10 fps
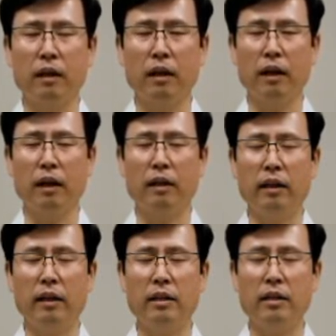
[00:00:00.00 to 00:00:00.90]
And
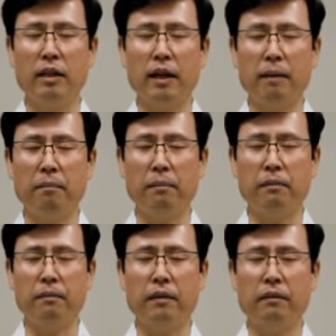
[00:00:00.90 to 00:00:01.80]
instep,
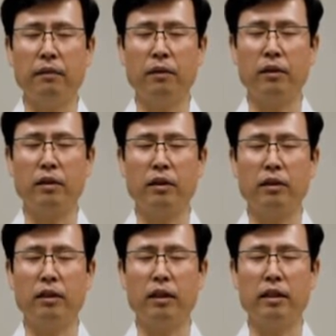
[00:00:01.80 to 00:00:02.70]
focus on
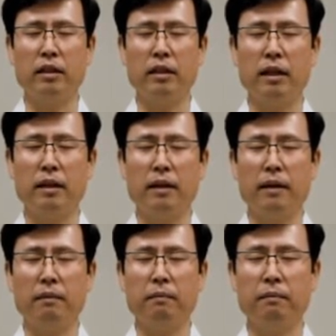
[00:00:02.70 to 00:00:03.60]
your
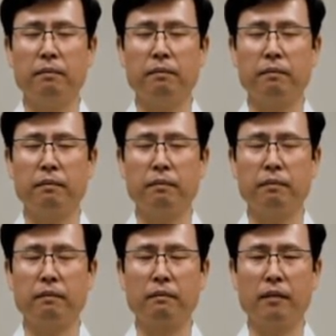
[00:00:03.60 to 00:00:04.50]
instep,
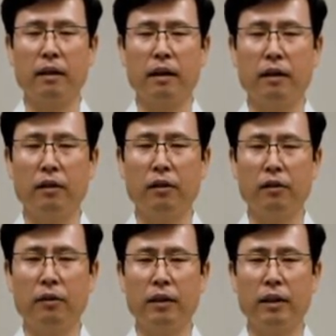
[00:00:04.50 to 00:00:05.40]
and all the
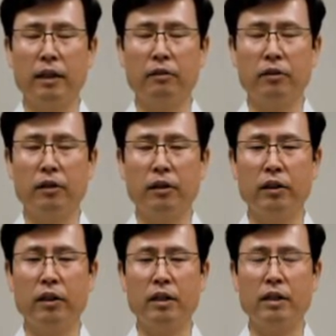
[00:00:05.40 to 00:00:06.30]
way down to
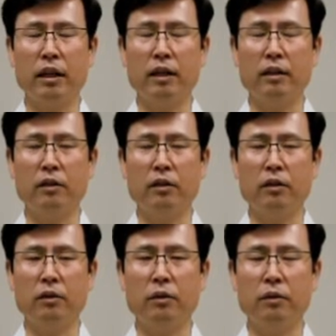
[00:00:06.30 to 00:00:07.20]
your second
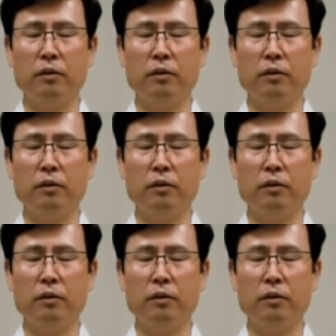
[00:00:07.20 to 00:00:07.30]
toe.